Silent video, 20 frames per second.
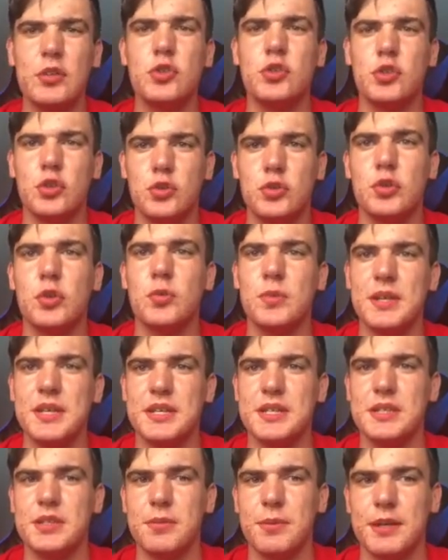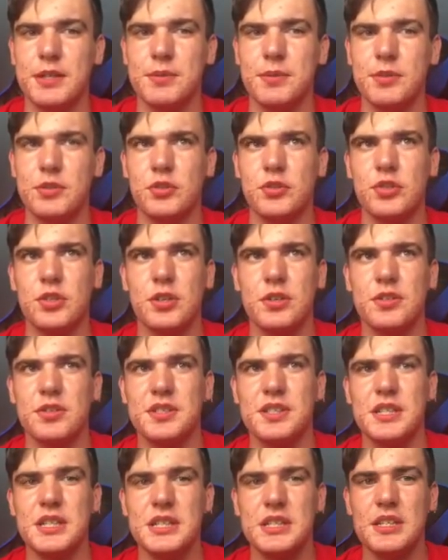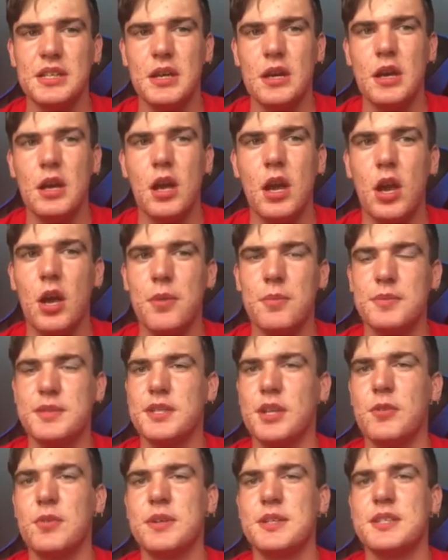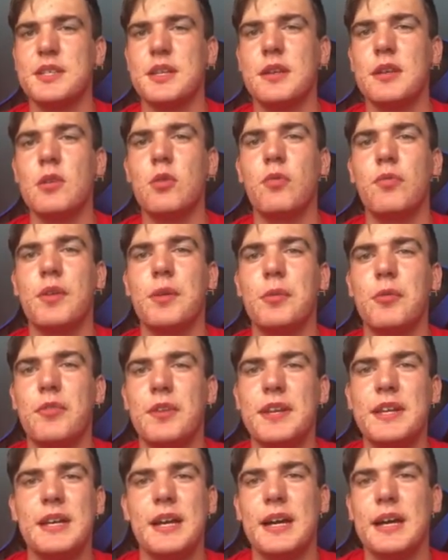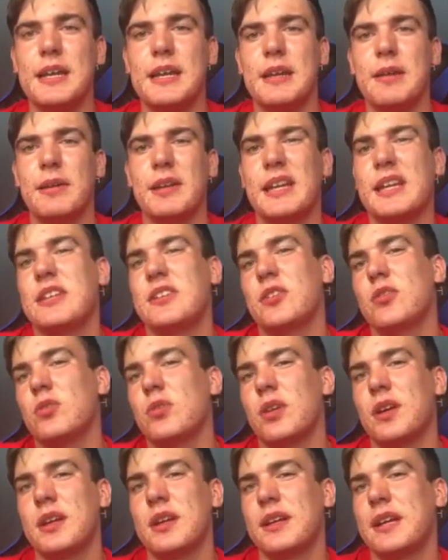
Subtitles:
should do this to maximise your chances. So it's a little thing within EA that they do like